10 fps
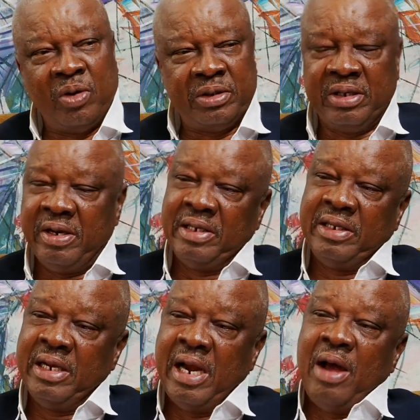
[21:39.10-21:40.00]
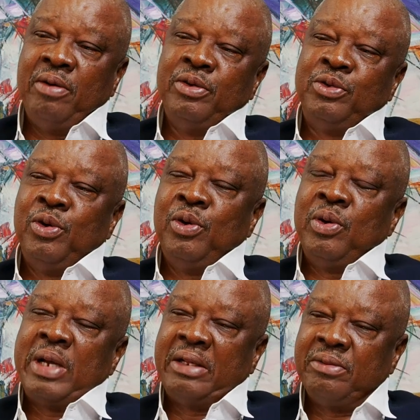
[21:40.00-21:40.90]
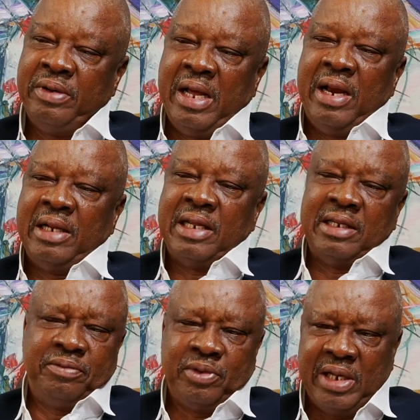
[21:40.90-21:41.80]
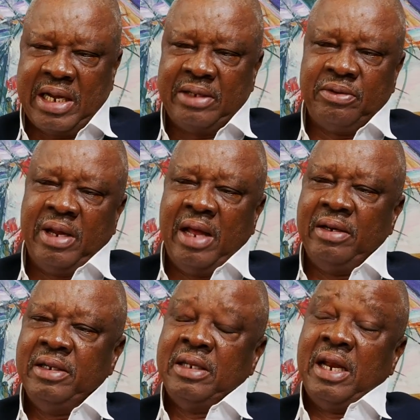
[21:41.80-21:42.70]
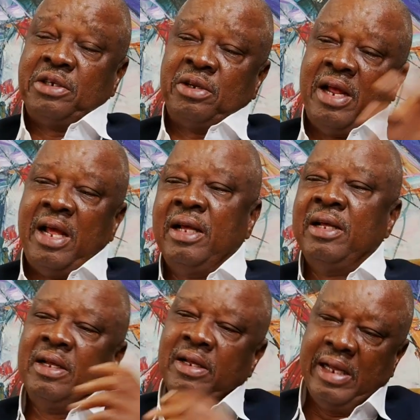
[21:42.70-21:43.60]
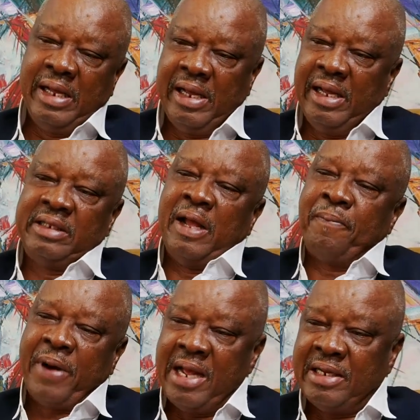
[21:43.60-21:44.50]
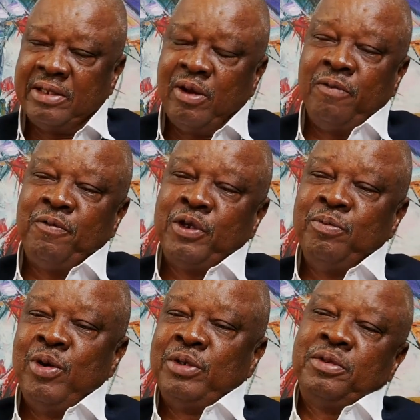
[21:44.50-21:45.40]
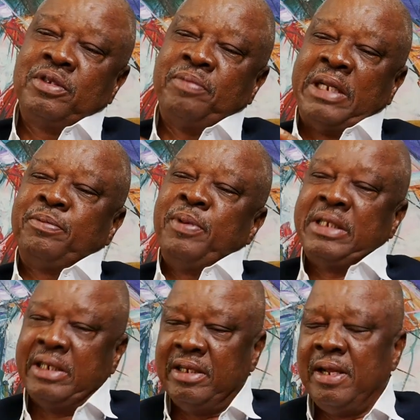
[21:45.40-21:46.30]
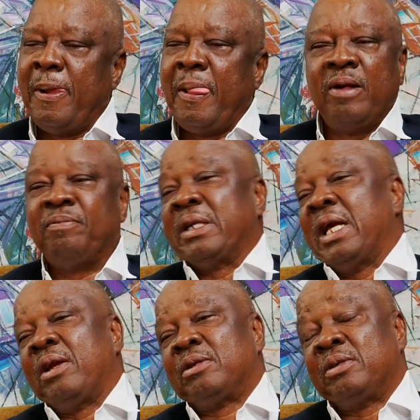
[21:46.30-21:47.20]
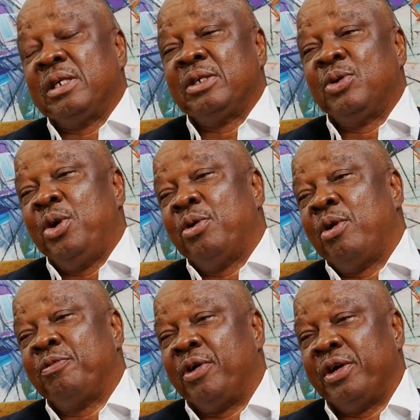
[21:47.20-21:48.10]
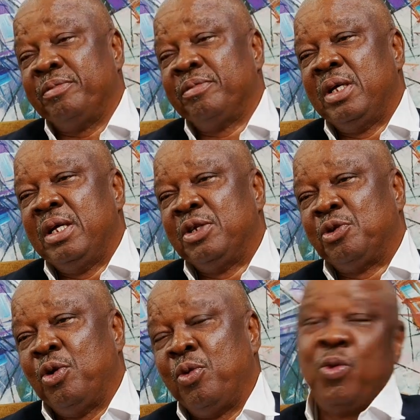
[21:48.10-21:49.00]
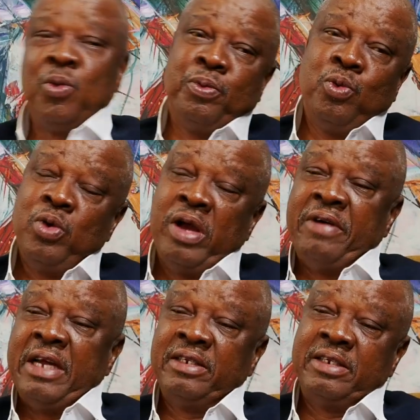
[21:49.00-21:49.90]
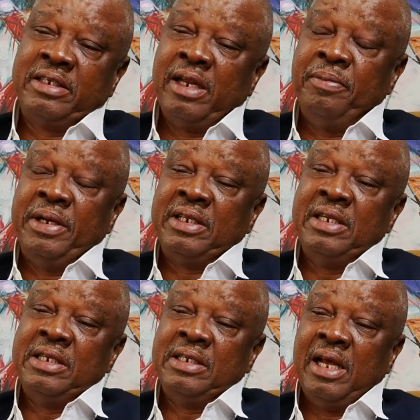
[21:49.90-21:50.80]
grazing ground to cattle rearers, as if to say cattle rearing is a national enterprise that all of us must participate in. But there are a lot of things going wrong for him. So whoever is celebrating his,